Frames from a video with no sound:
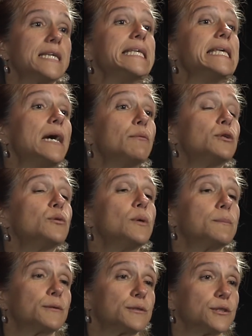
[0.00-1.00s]
Yeah, we do
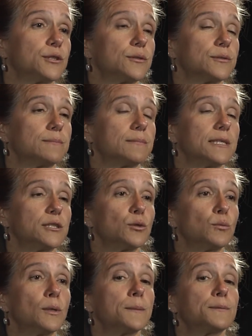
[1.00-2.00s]
one-person shows. And
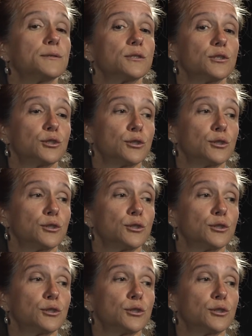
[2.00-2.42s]
so one-person